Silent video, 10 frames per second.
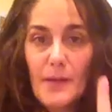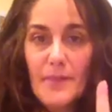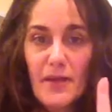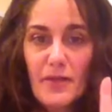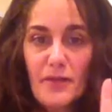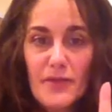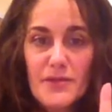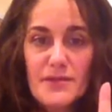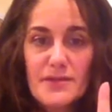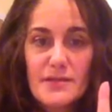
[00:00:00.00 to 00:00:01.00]
Pick the
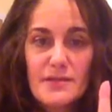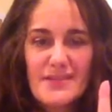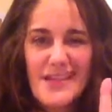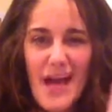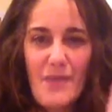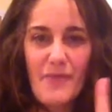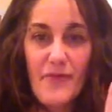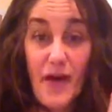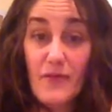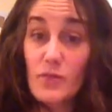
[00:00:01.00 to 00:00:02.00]
first top
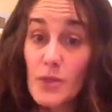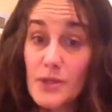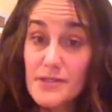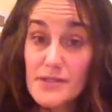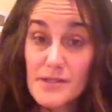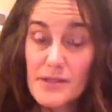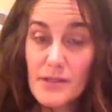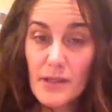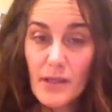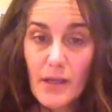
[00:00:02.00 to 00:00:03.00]
5 words.
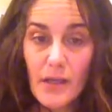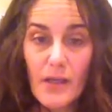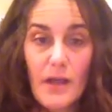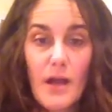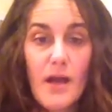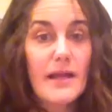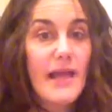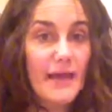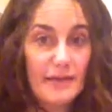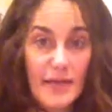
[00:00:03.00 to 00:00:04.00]

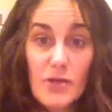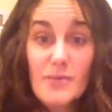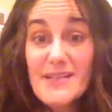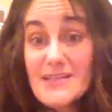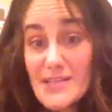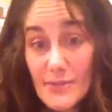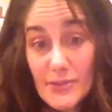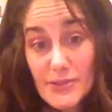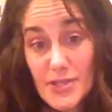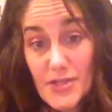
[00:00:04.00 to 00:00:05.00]
Again, it could be
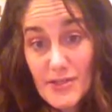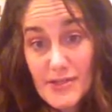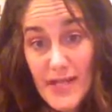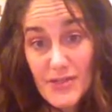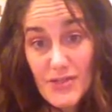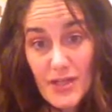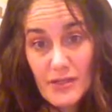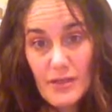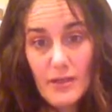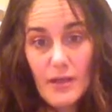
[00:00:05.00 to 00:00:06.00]
similar to your
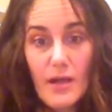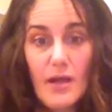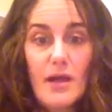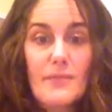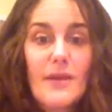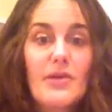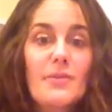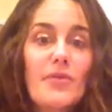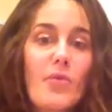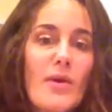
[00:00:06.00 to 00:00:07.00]
intention. It could
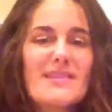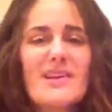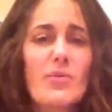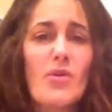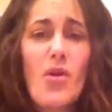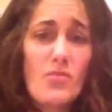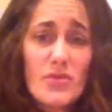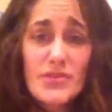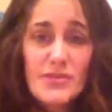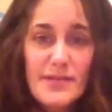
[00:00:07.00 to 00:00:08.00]
be the ones that were
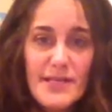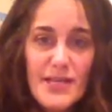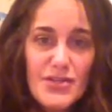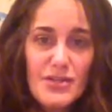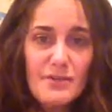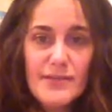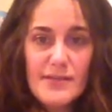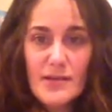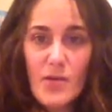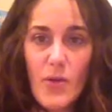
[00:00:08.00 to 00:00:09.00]
almost your intention but
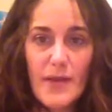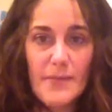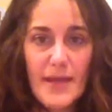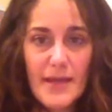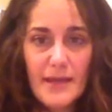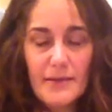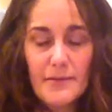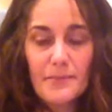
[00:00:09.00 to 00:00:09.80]
didn't quite make it.